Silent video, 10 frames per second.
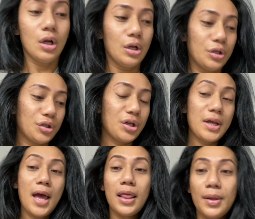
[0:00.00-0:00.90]
So
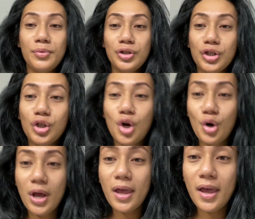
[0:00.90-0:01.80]
yeah, let me just go
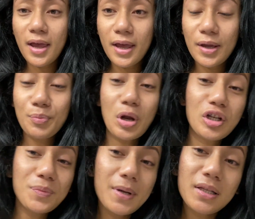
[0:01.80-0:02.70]
ahead,
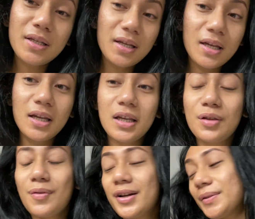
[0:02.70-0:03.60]
brush my teeth,
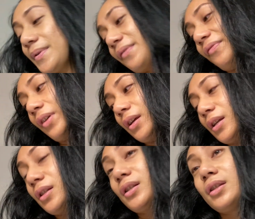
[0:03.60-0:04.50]
wash my
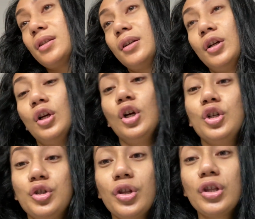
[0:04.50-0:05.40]
face,
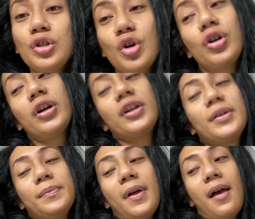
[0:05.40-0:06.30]
do the
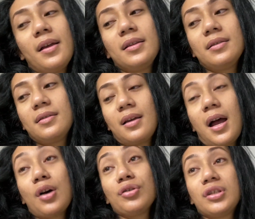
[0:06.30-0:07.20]
norm, and
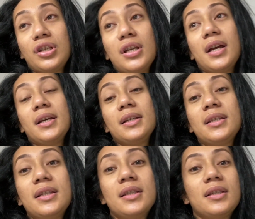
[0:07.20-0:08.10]
I'll see you
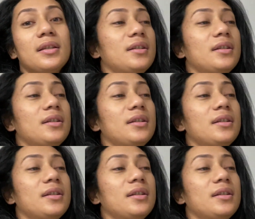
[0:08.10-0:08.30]
guys